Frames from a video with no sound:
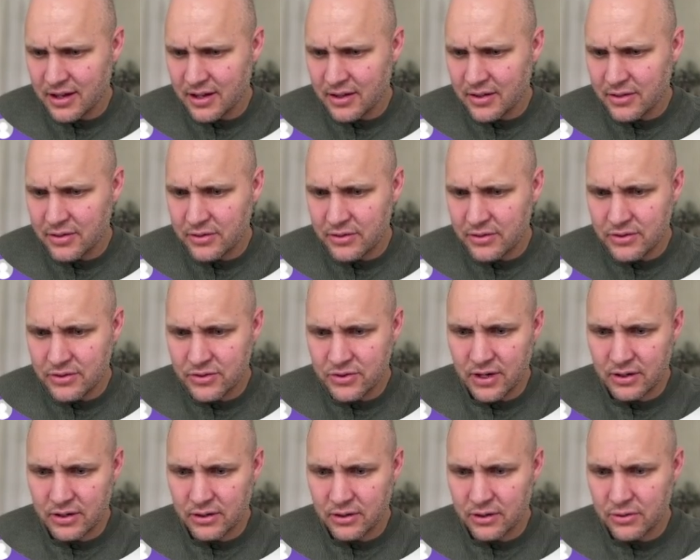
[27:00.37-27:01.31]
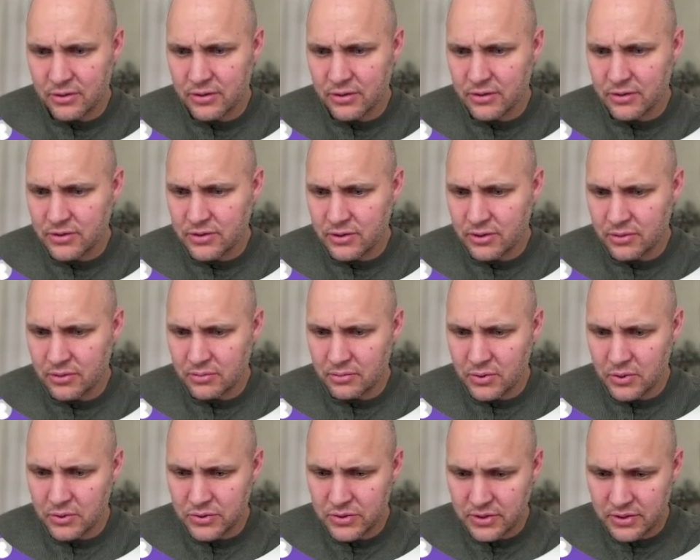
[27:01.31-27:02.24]
author's channel owner. So
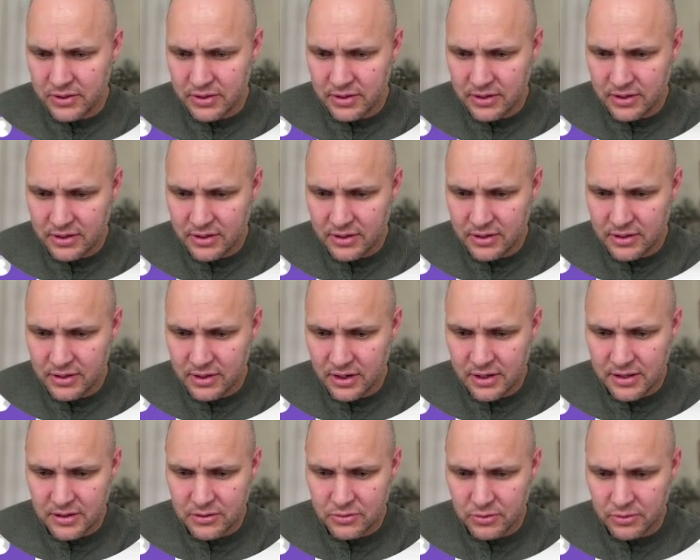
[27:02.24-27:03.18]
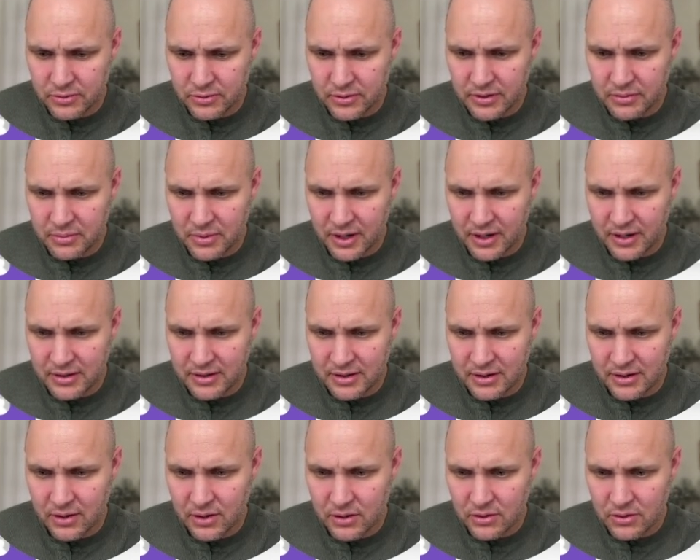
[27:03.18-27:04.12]
none of these were written by
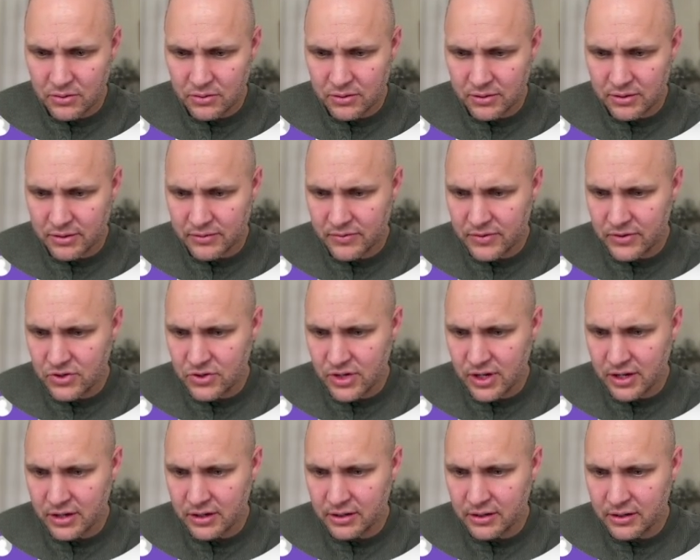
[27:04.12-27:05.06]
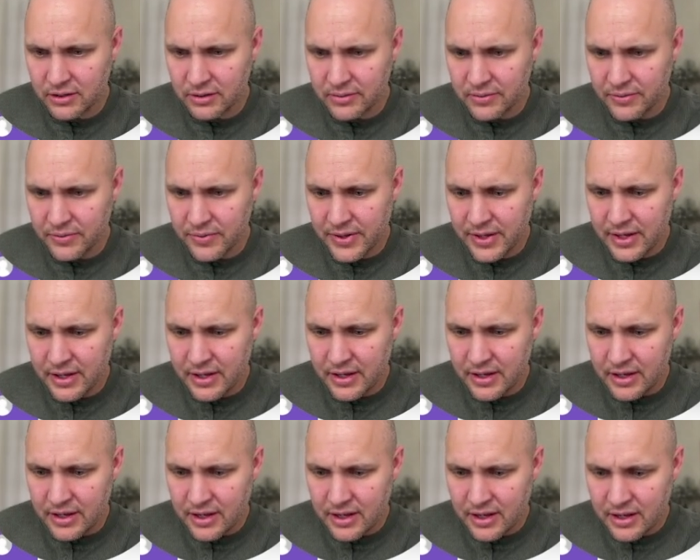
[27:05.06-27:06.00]
the owner of the channel.
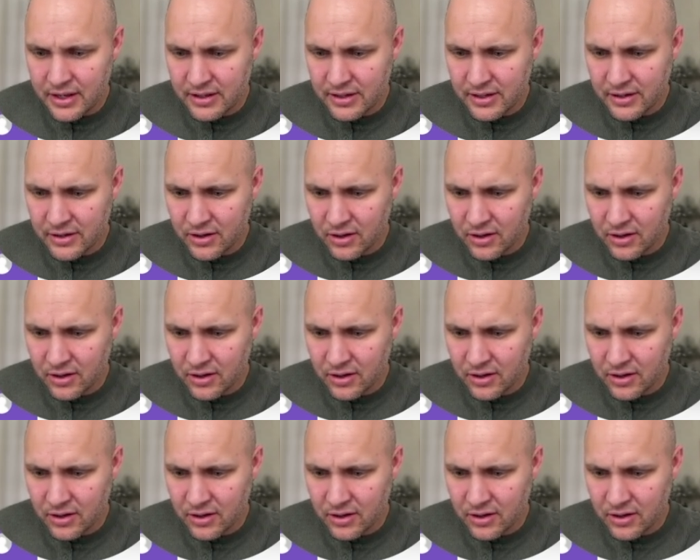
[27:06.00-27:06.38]
And then